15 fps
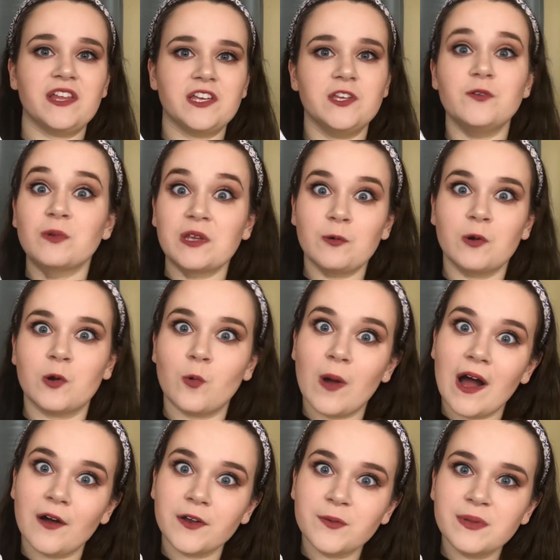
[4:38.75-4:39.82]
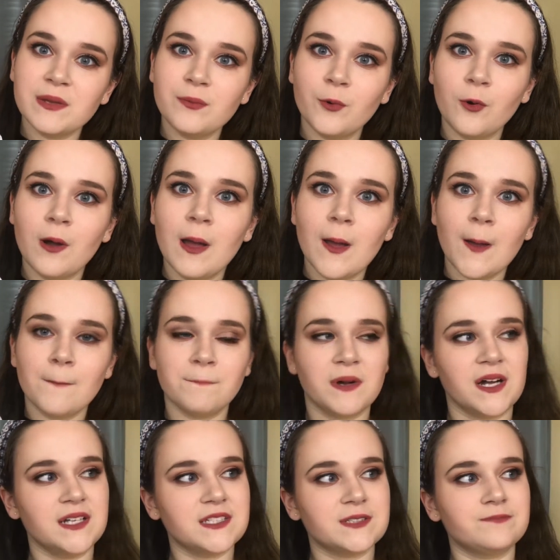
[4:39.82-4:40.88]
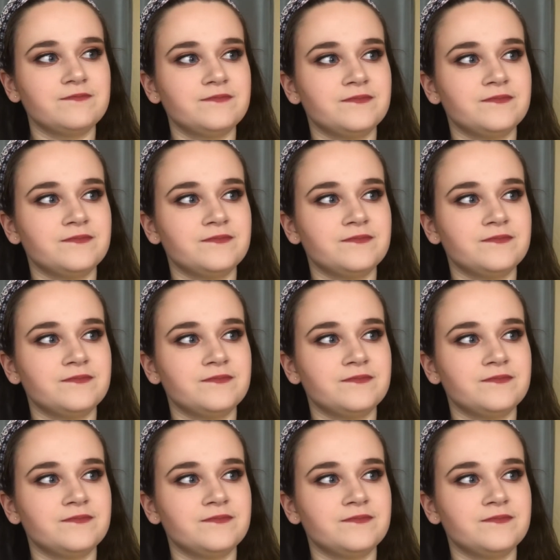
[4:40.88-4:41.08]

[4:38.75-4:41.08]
Like, you really want to wow your people, but